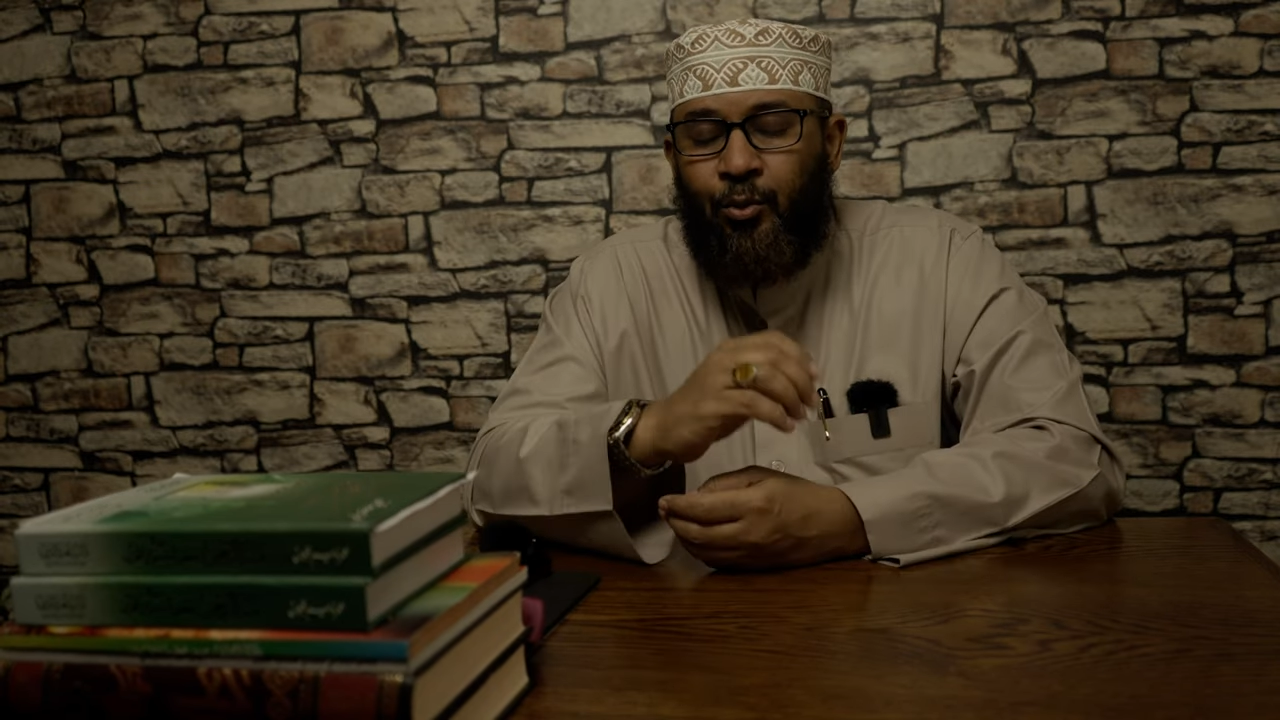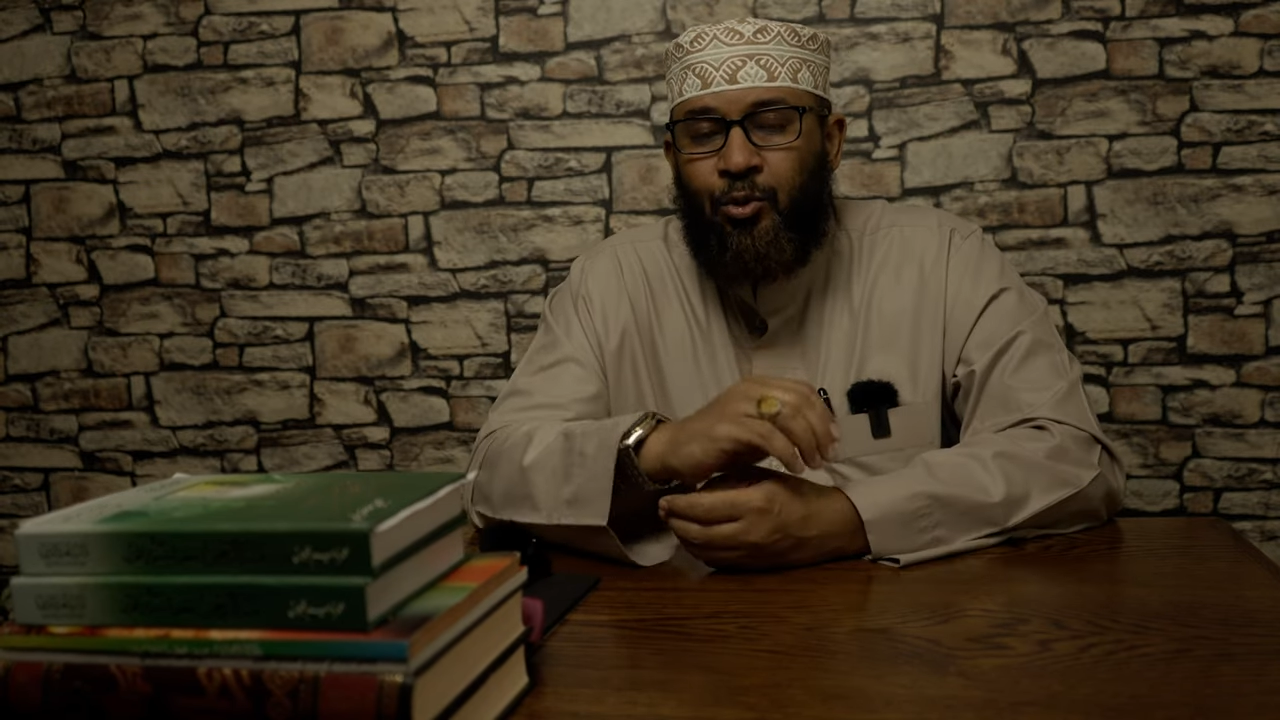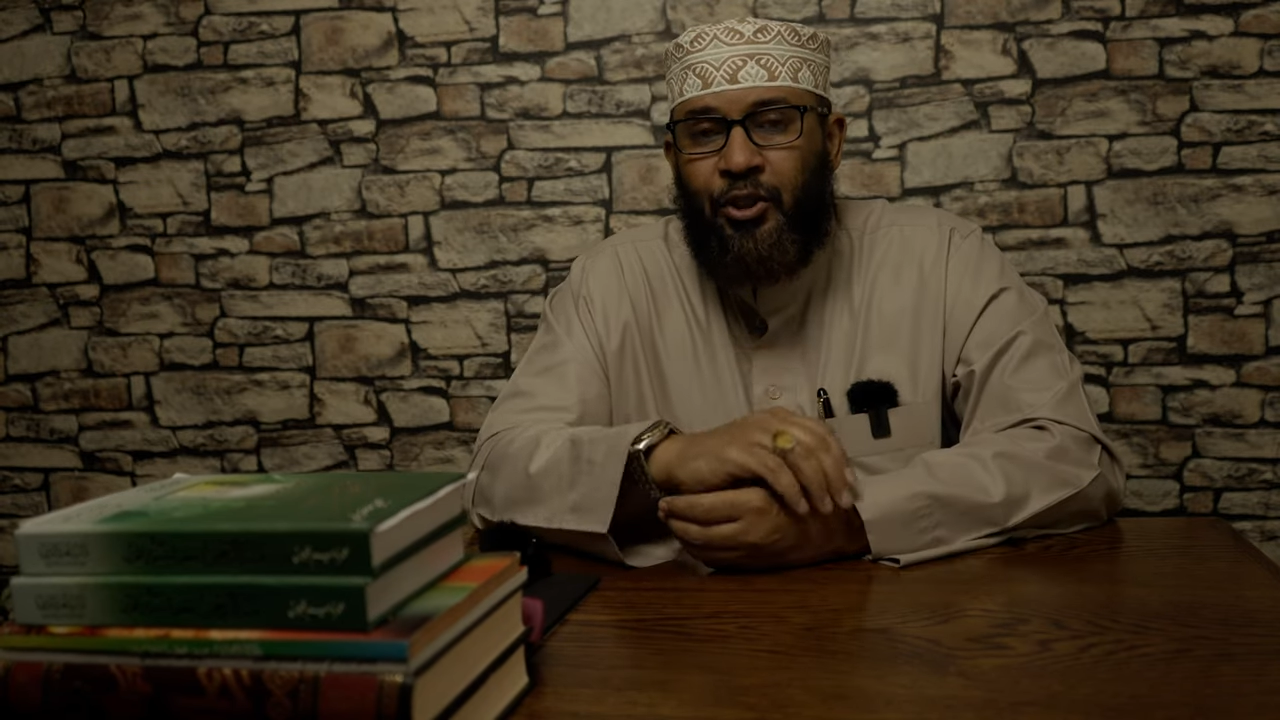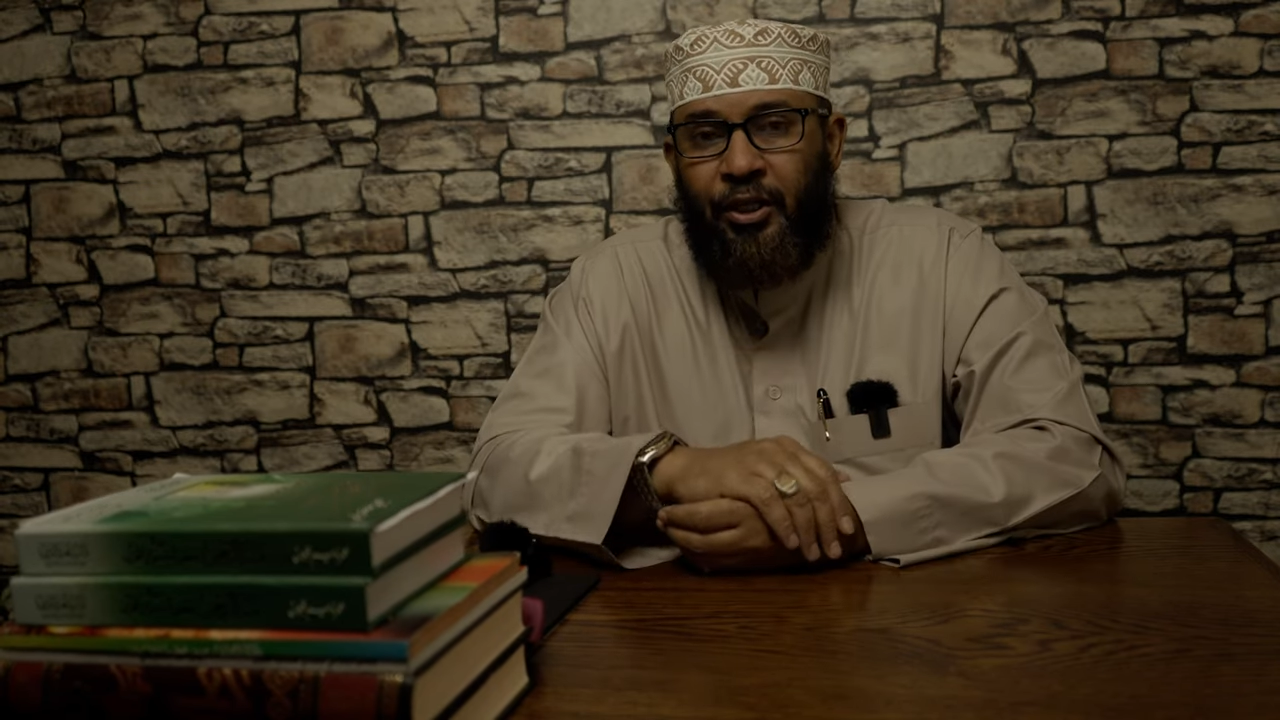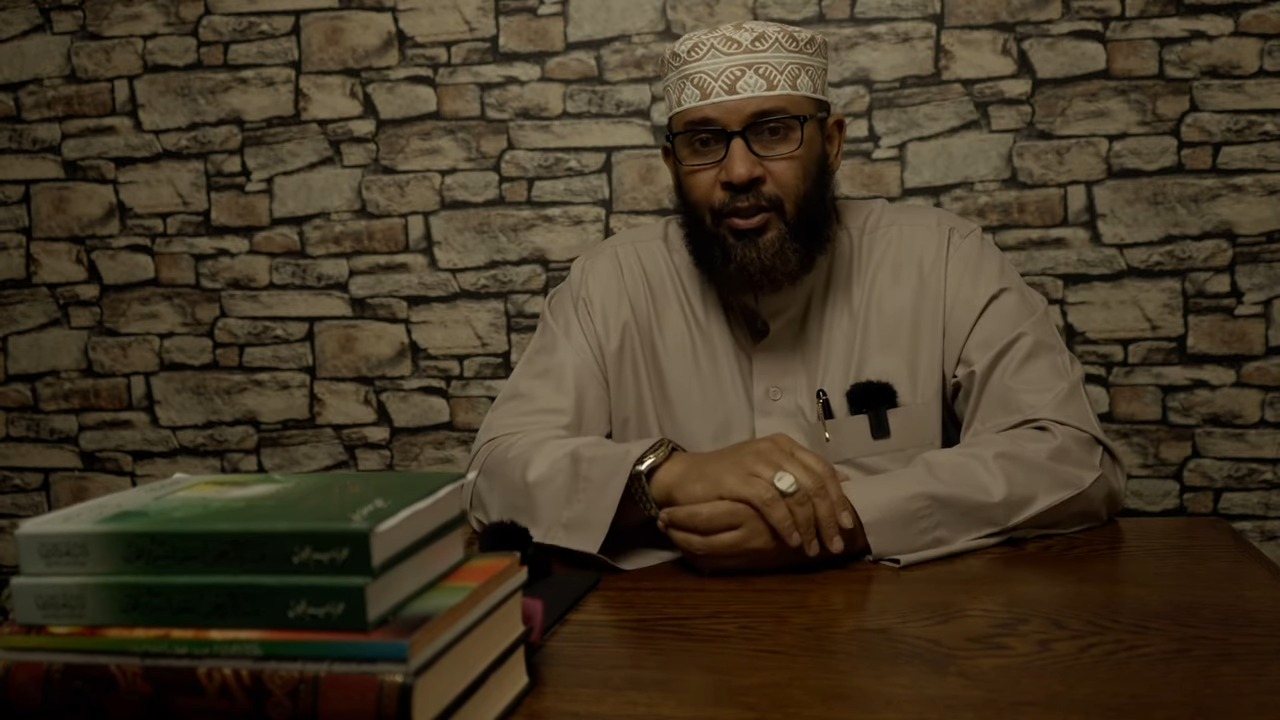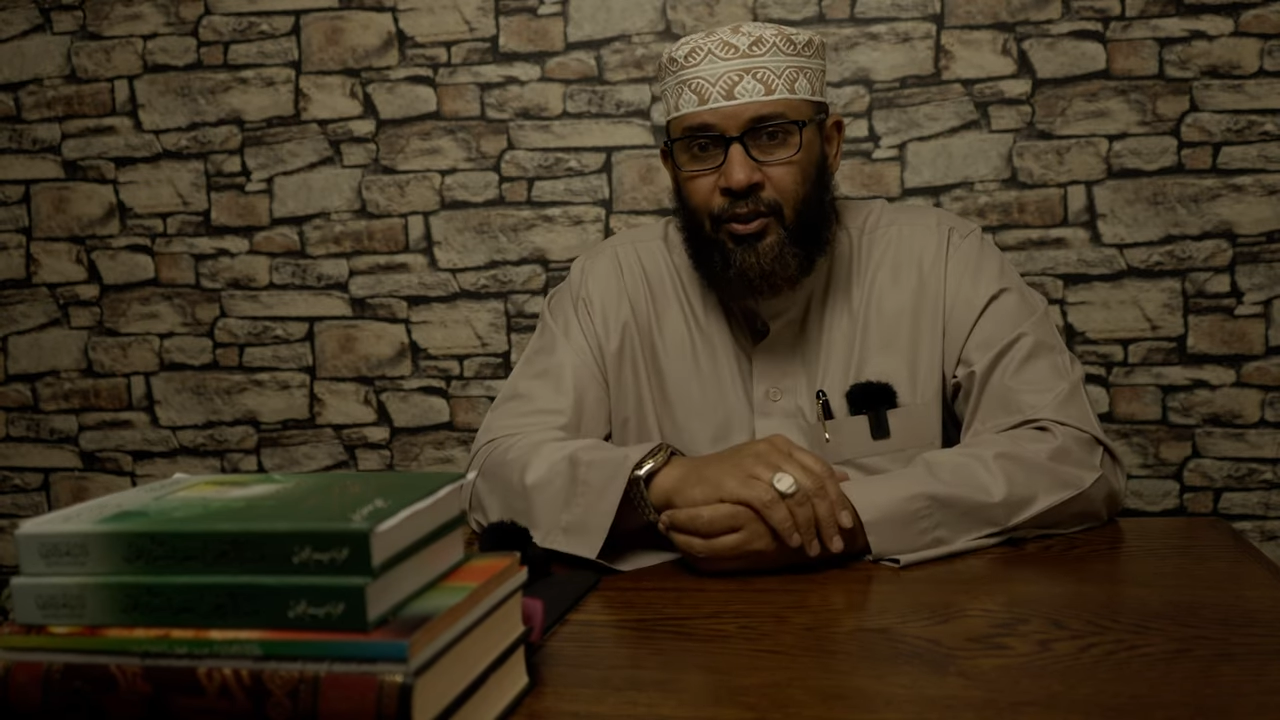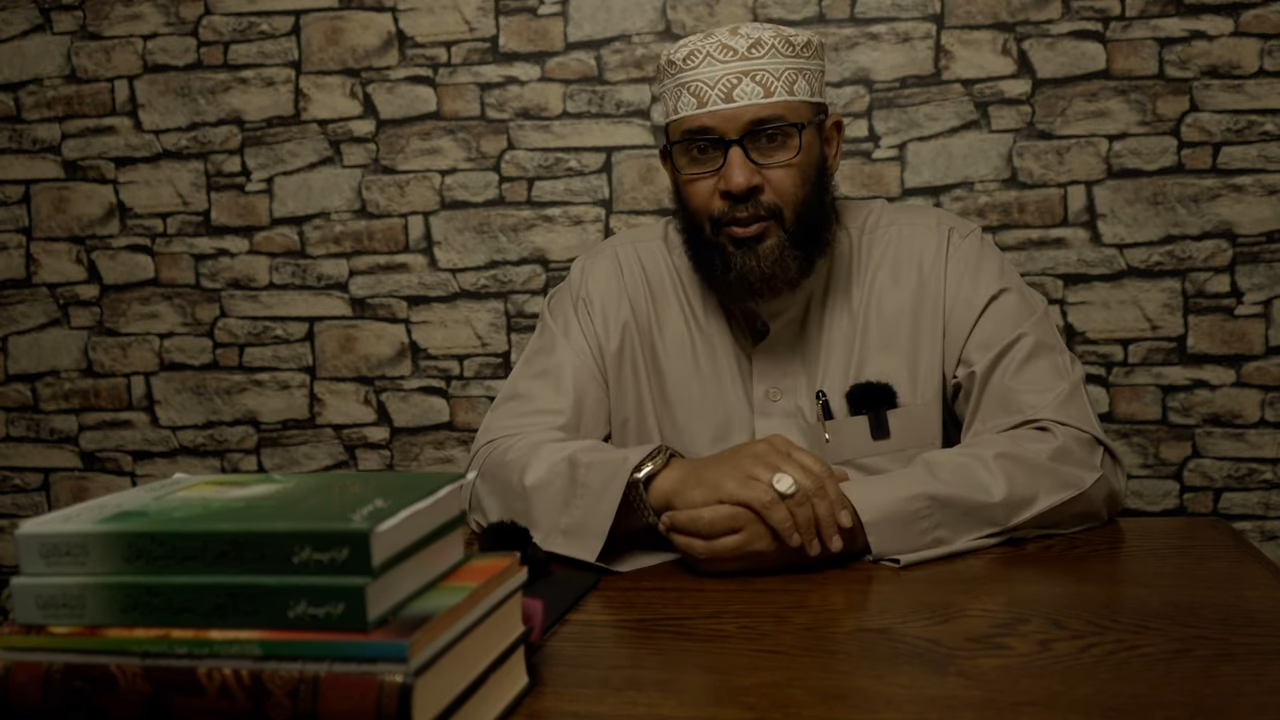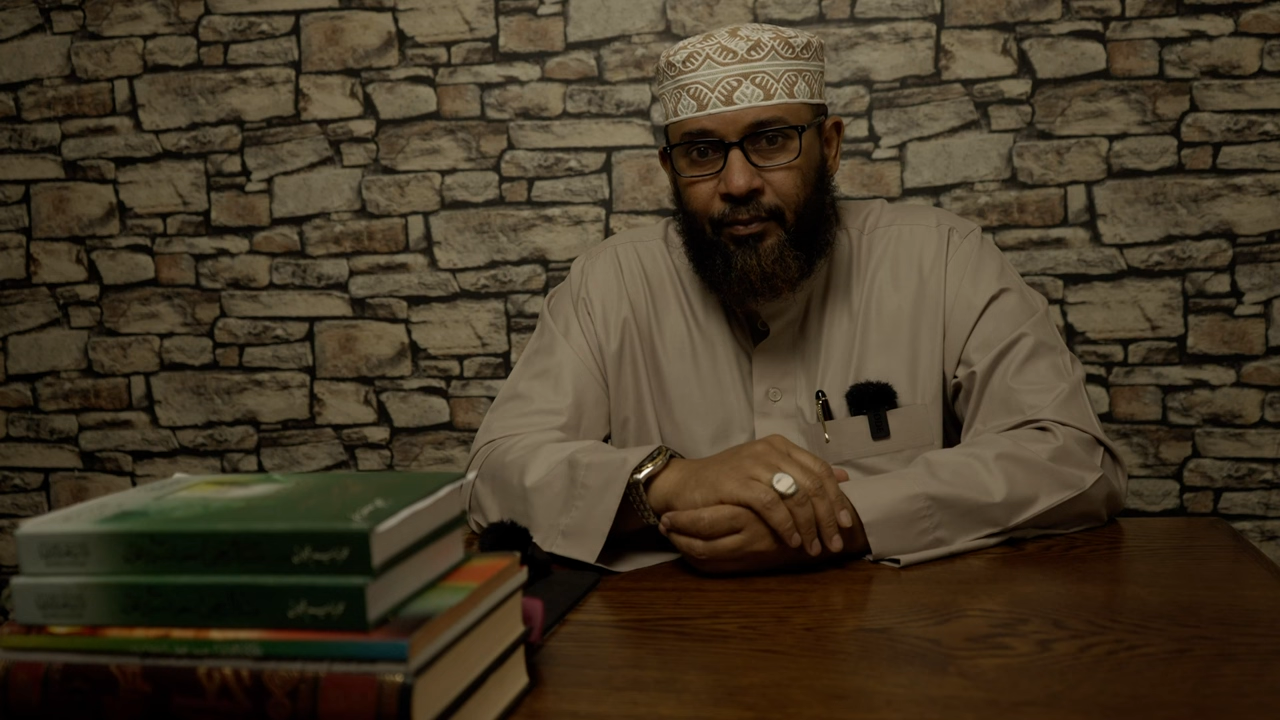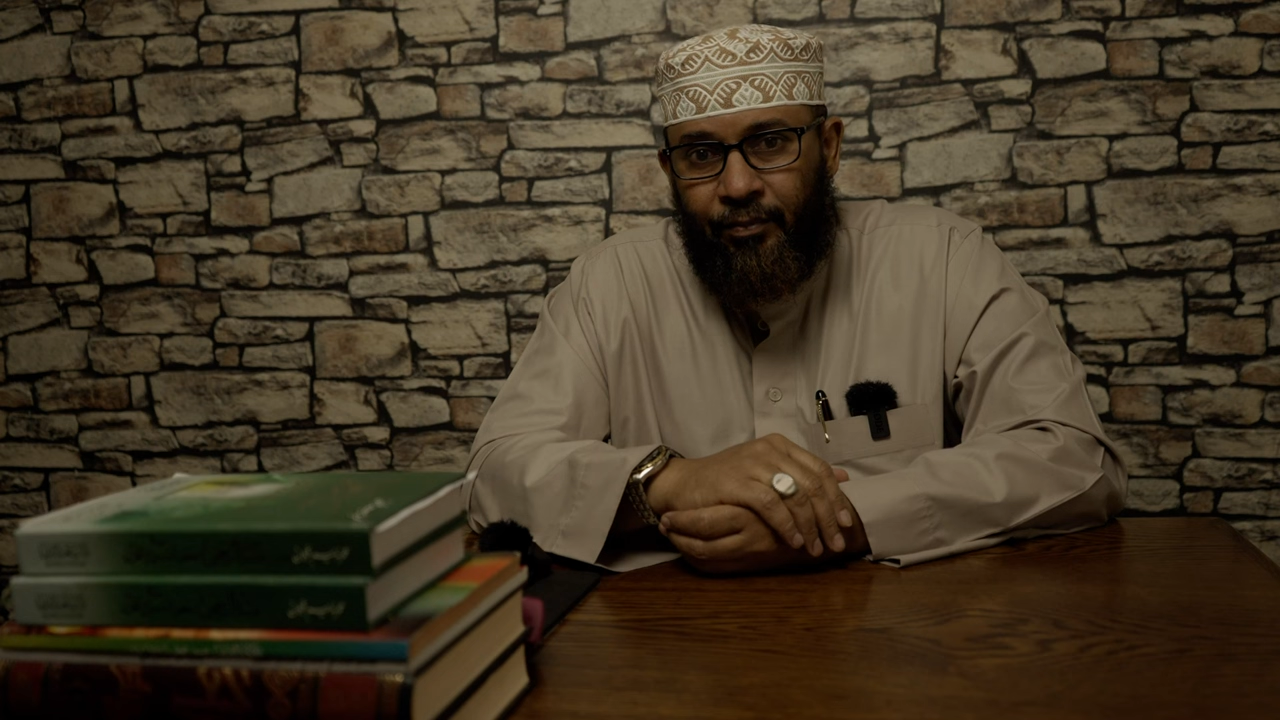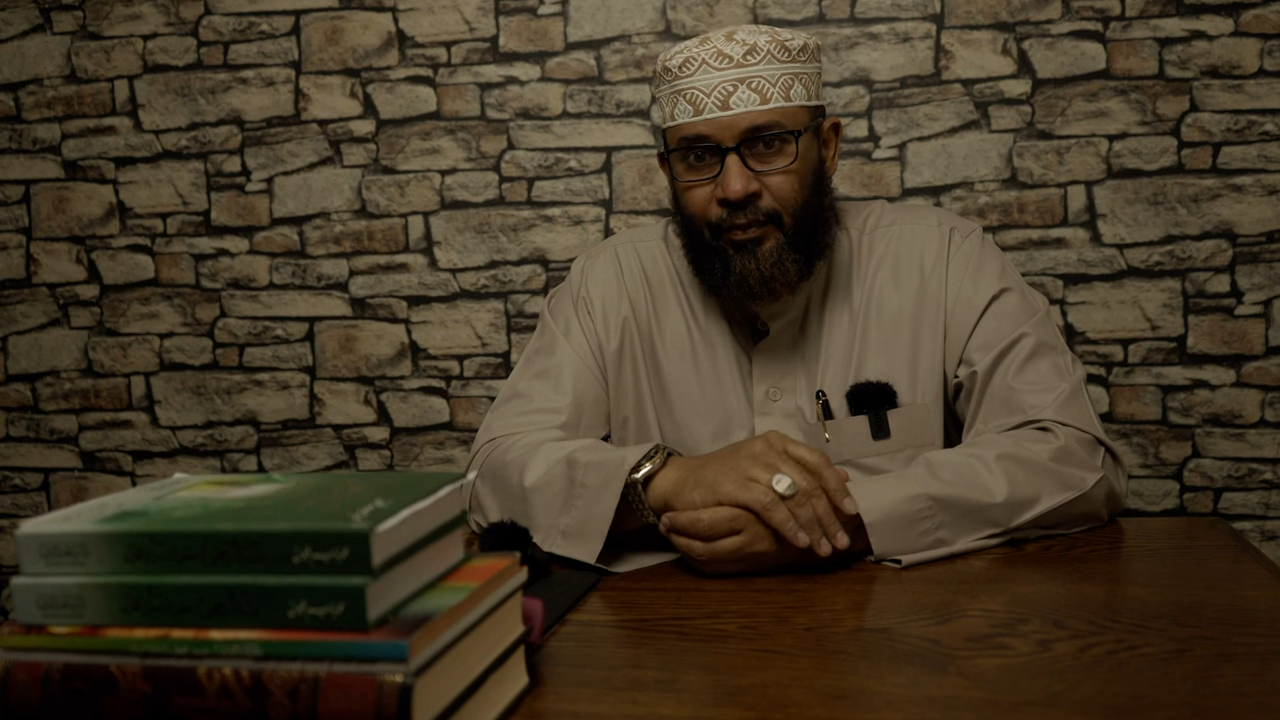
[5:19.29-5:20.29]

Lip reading: to change?